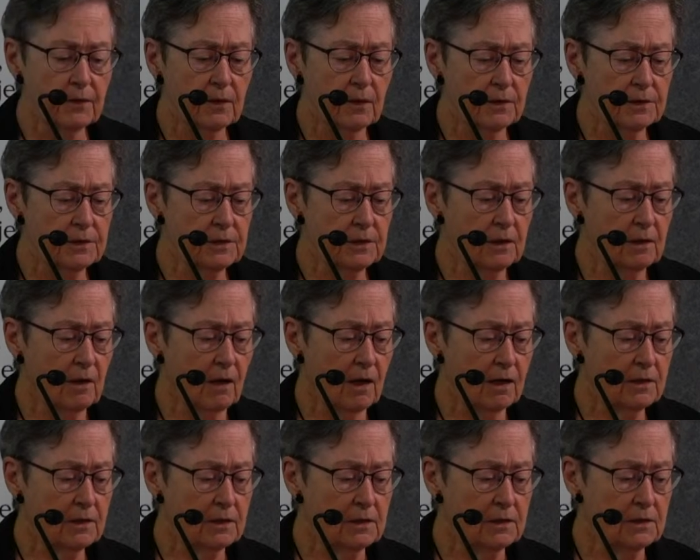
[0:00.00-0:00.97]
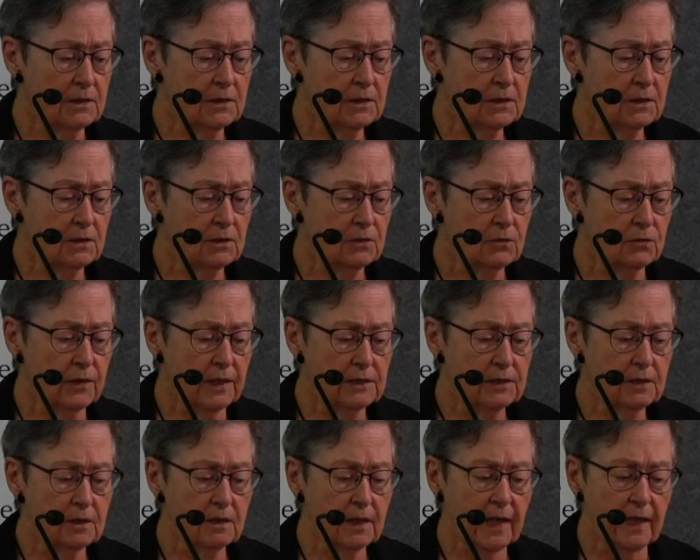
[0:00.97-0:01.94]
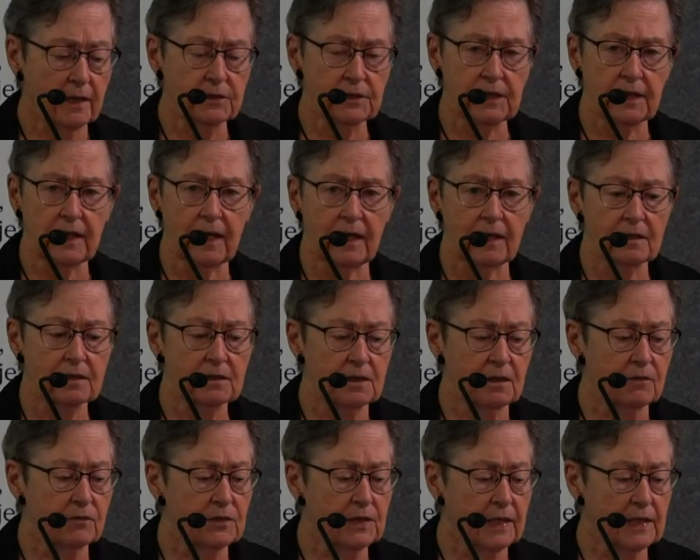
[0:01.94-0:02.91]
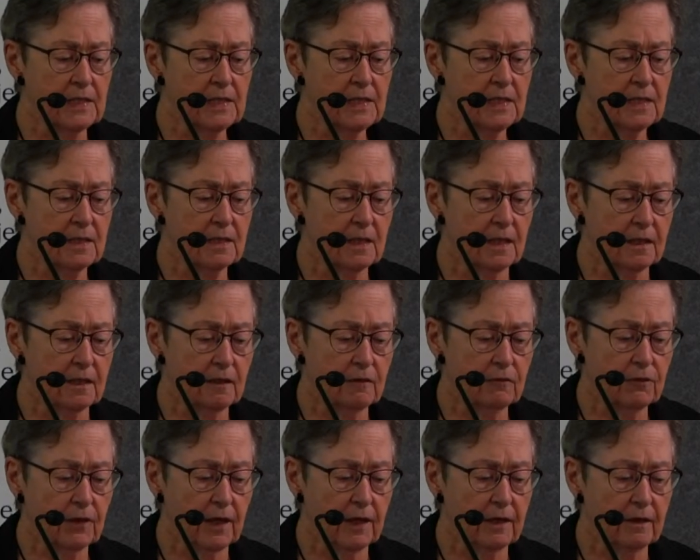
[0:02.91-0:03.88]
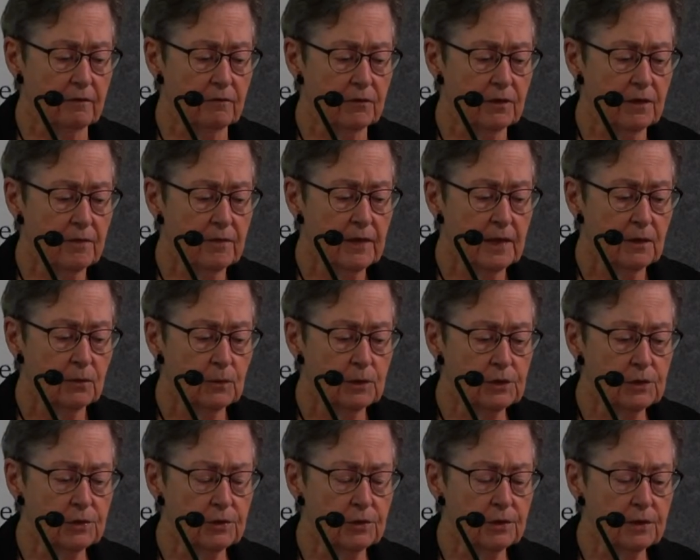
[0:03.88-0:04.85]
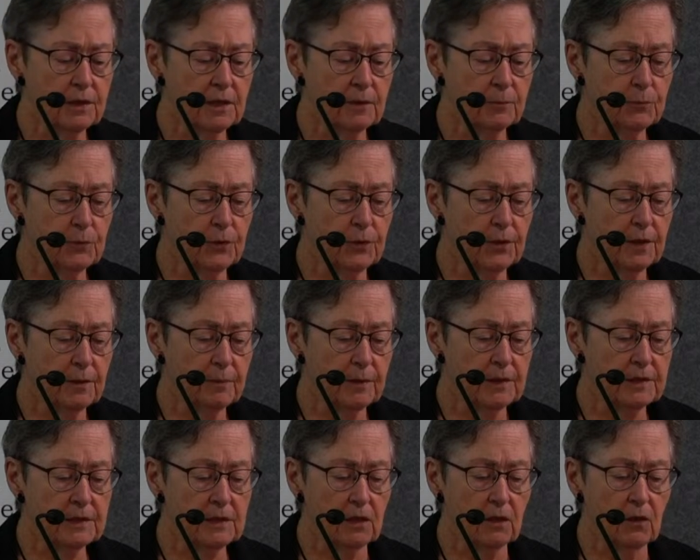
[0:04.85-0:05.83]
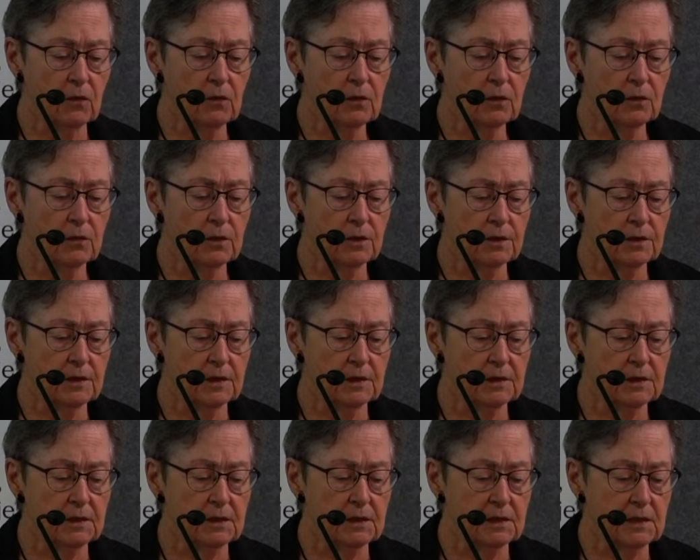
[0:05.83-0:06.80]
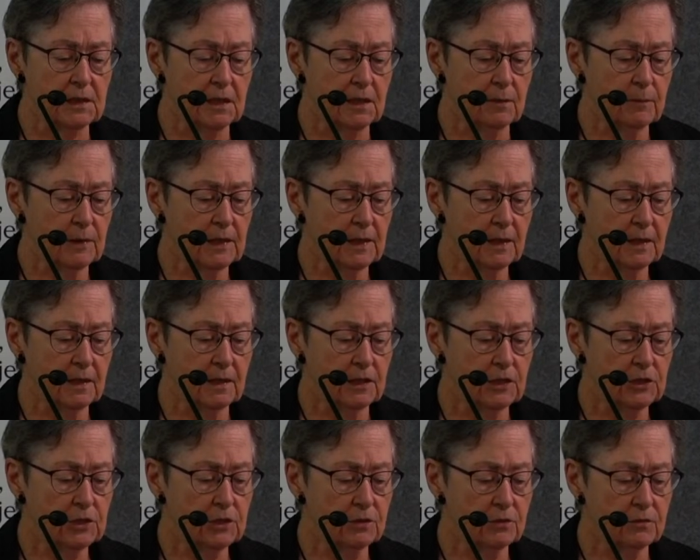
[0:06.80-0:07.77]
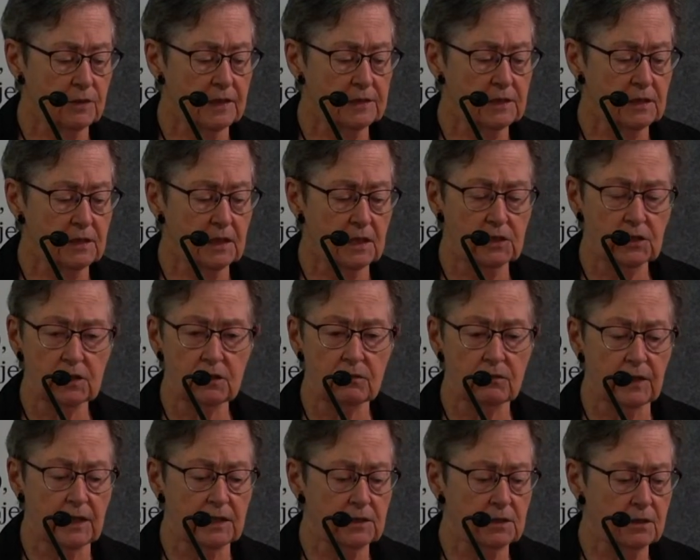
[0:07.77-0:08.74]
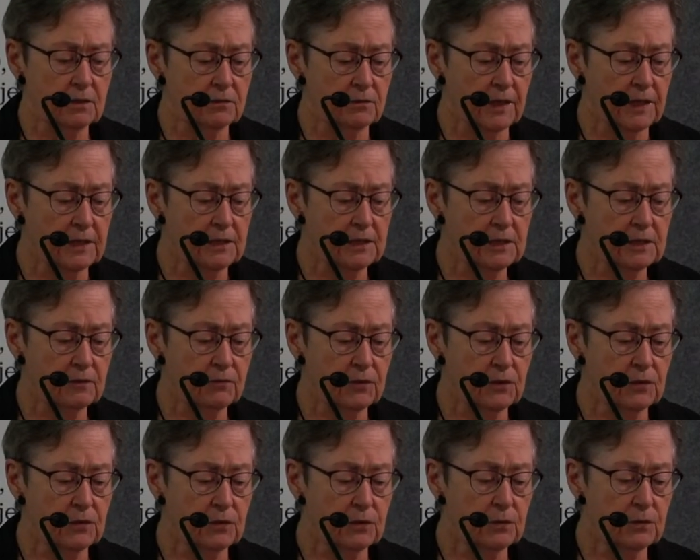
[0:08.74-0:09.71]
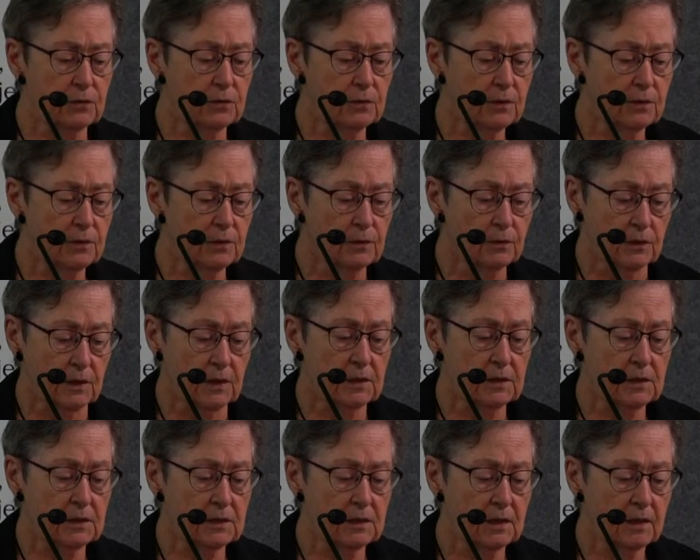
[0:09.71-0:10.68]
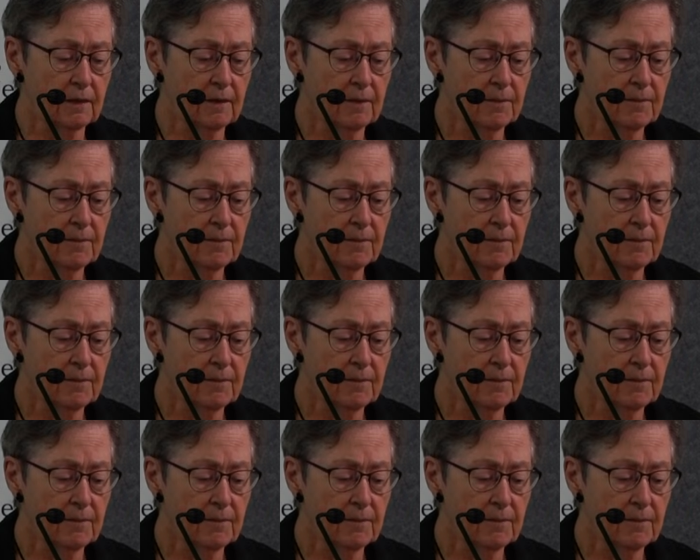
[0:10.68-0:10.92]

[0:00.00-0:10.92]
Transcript: the Costa-Hawkins Rental Housing Act of 1995, which currently prohibits local ordinances limiting initial residential rental rates for new units